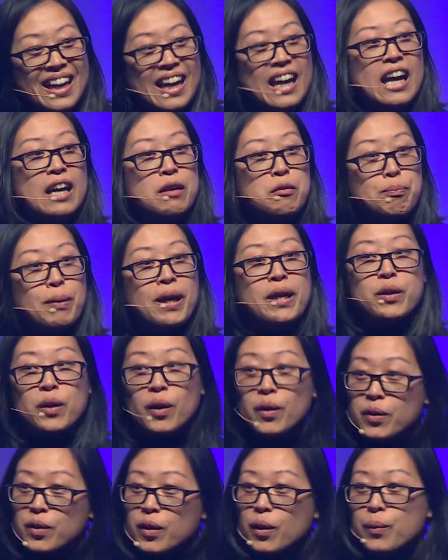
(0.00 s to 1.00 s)
And by
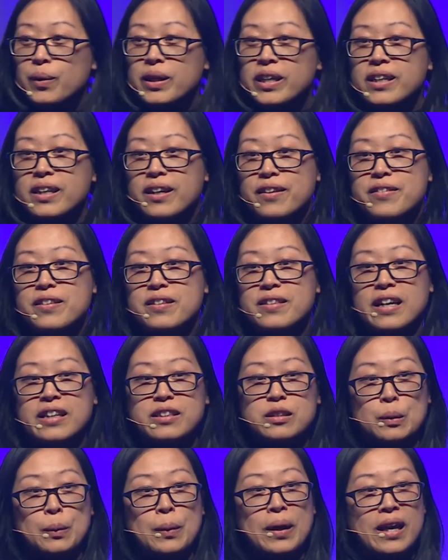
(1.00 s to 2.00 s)
not knowing, I think
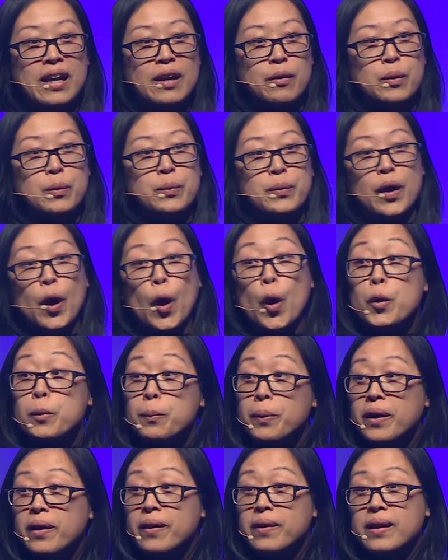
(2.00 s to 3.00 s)
that's where when we're
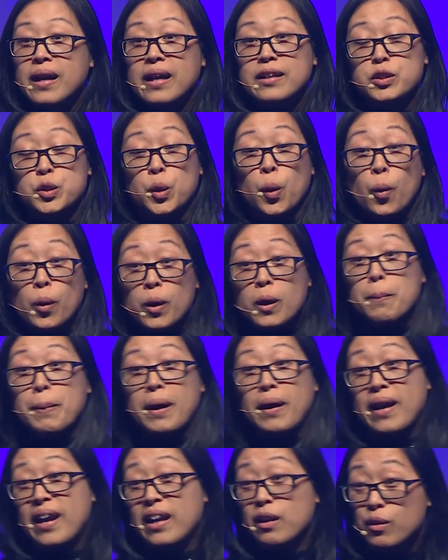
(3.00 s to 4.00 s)
open and talk
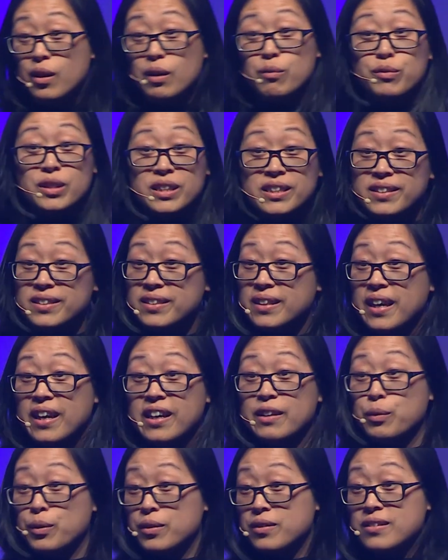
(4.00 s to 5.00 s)
about, hey, look, I'm really
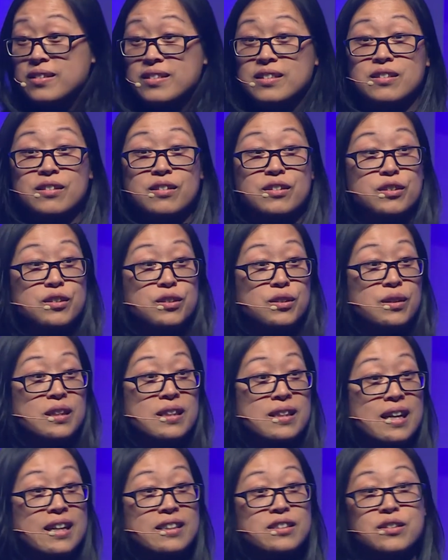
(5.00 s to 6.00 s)
scared what this is going to do
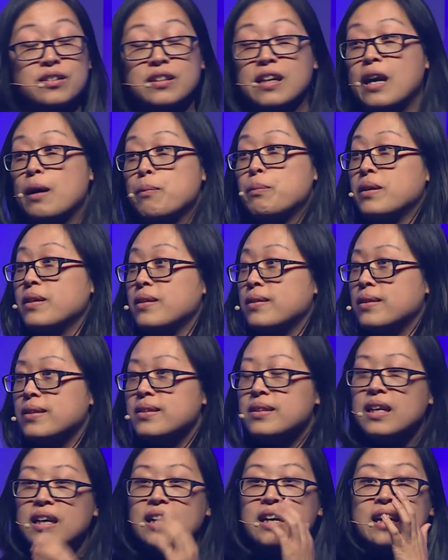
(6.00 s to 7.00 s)
and that's going to happen and
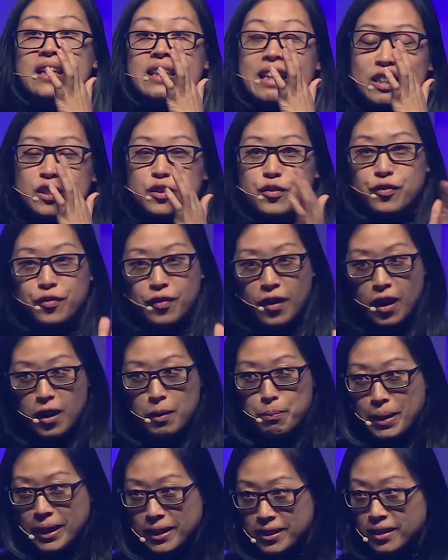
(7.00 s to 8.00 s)
this, that is far
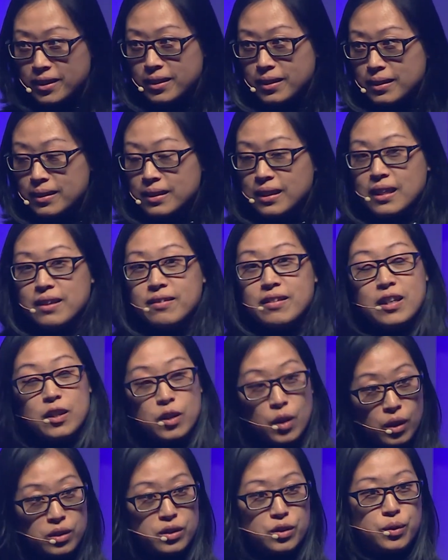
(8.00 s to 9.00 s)
better than
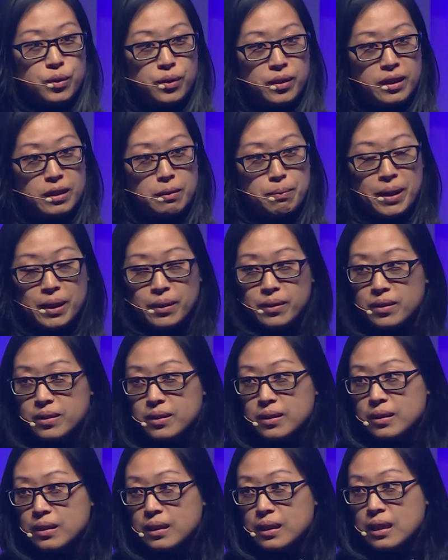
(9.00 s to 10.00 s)
not talking about it.